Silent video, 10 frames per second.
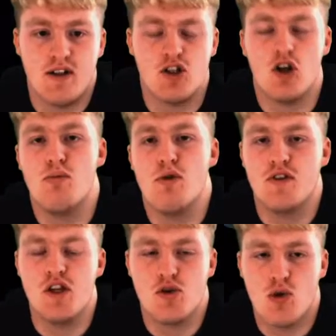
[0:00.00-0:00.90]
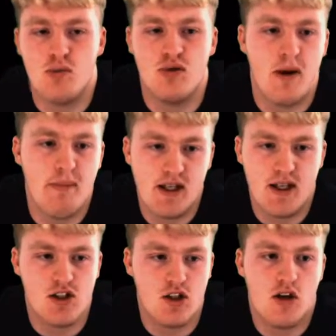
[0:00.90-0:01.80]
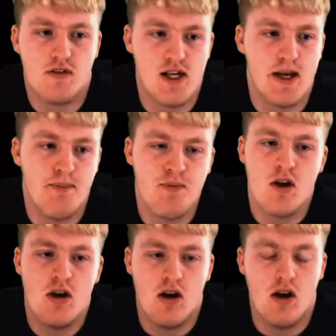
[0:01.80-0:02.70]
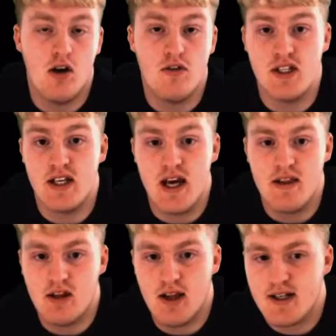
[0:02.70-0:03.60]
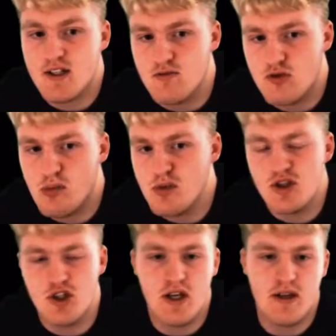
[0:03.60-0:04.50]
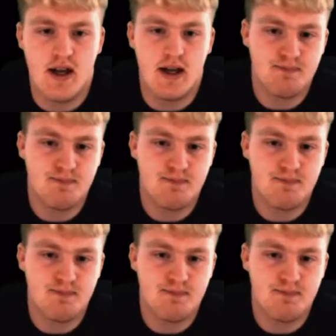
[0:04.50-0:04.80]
it sort of moved into a Premier League sort of team. Obviously getting the likes of Robertson in there.